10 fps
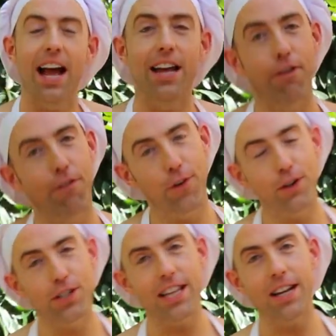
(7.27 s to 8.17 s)
And the
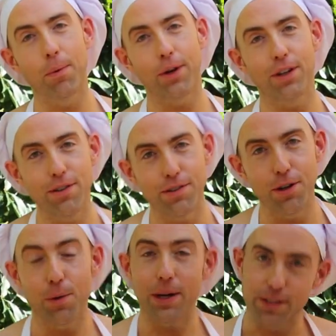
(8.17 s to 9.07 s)
first thing we're gonna
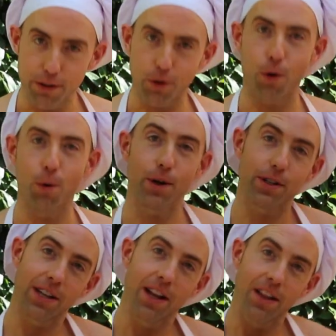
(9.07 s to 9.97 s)
do is, of
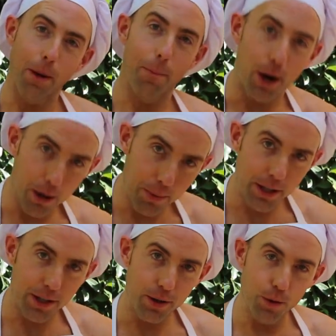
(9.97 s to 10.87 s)
course, the
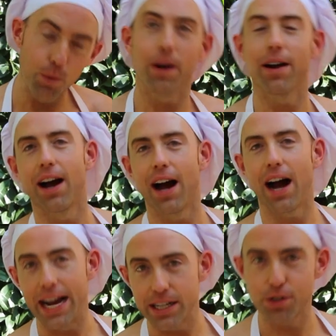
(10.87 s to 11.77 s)
barbecue
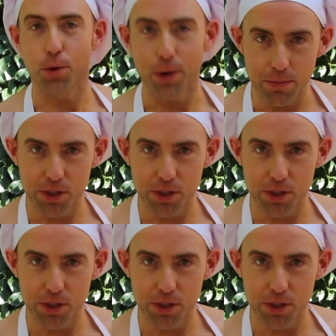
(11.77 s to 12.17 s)
ice cream